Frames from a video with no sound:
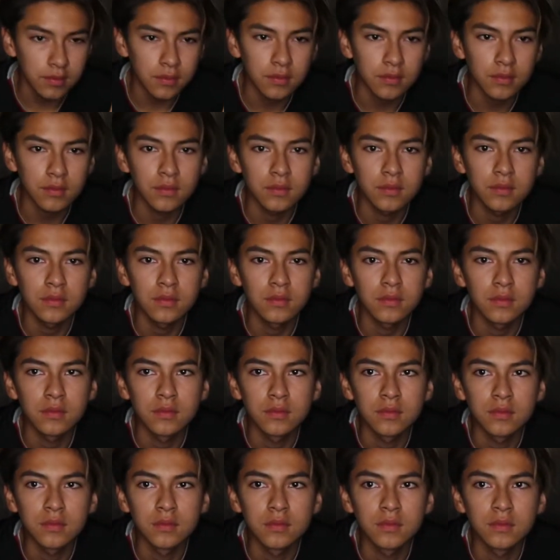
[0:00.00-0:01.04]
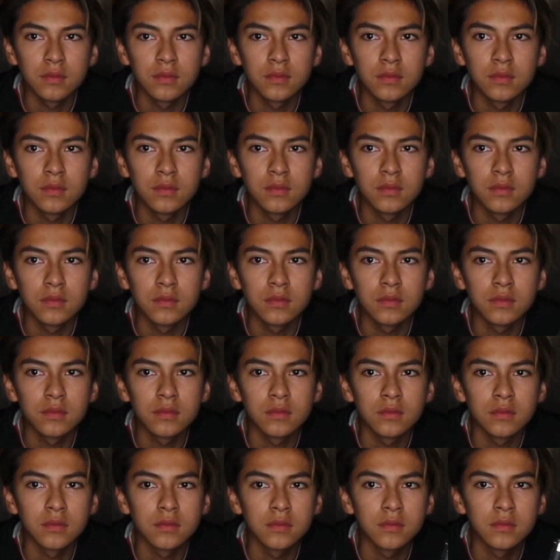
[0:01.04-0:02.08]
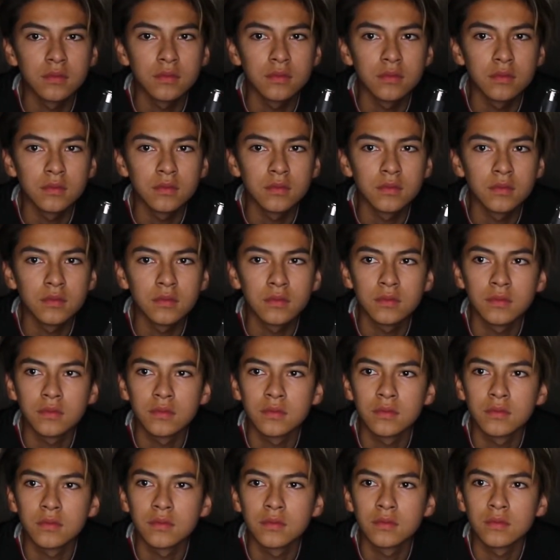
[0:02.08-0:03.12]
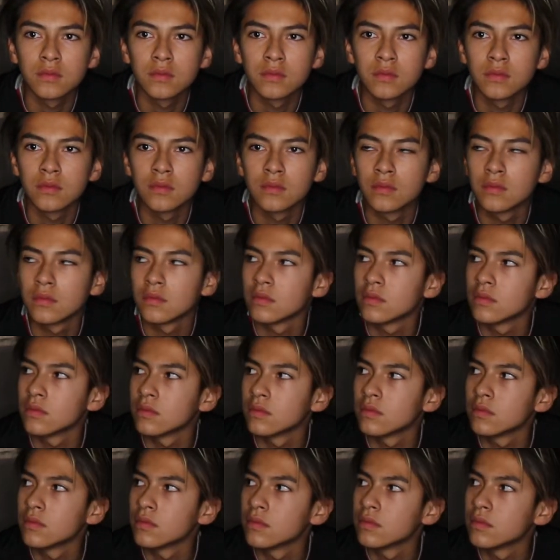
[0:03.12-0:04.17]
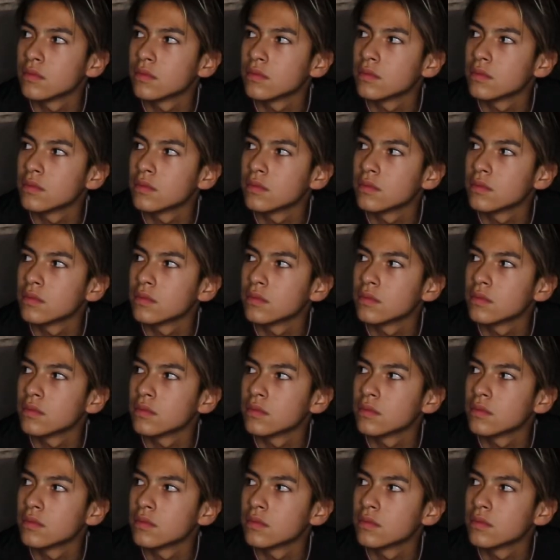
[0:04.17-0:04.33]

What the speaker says: The person shown says nothing.